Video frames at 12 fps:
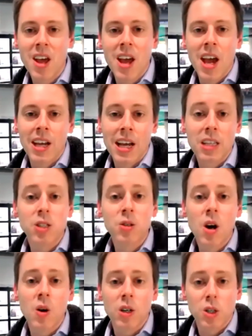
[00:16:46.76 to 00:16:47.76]
And as you
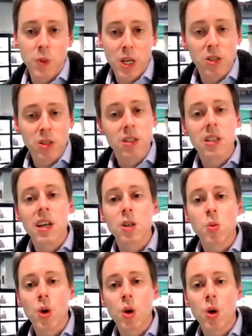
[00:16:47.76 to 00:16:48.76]
know, especially in
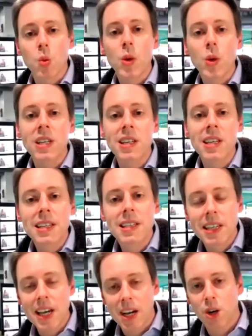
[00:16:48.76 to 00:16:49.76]
today's world, we need to
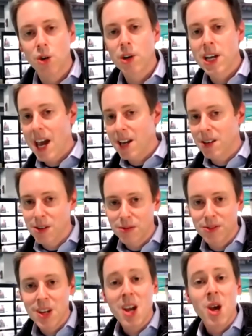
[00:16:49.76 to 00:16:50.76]
get
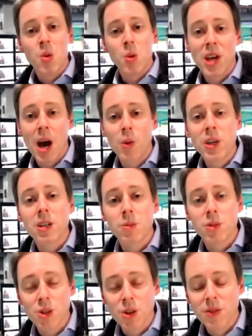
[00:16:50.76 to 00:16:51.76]
creative with how we can
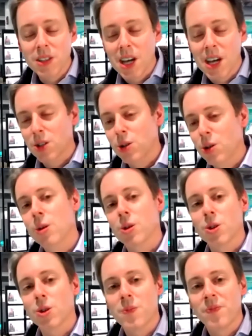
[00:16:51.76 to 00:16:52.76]
observe and test
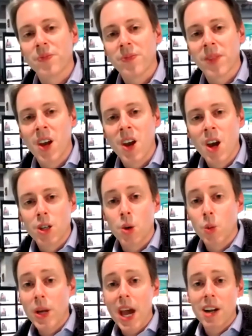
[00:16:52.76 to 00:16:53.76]
users. So
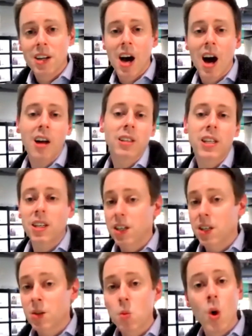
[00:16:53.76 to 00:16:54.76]
we had a colleague
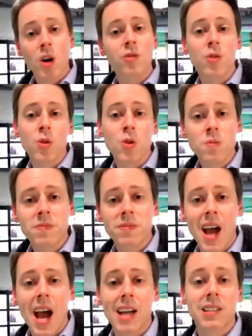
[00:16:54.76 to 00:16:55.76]
in one room
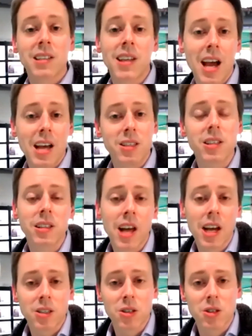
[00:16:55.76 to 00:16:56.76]
acting as the
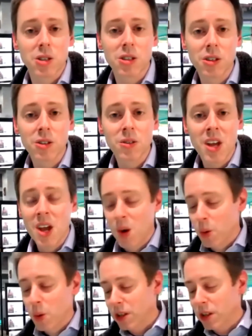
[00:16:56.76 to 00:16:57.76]
Alexa skill
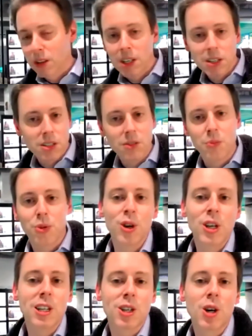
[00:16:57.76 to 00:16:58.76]
with a list of
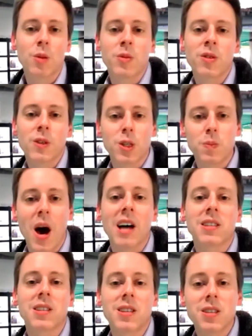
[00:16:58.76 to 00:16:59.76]
predetermined
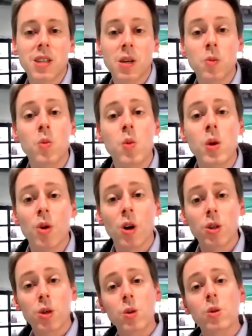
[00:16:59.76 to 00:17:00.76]
responses. And we
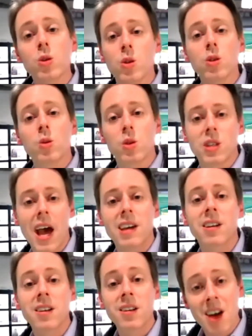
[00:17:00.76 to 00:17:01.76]
brought users who sat
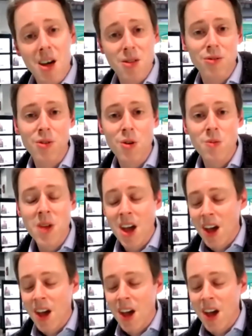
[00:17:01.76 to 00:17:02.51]
in another room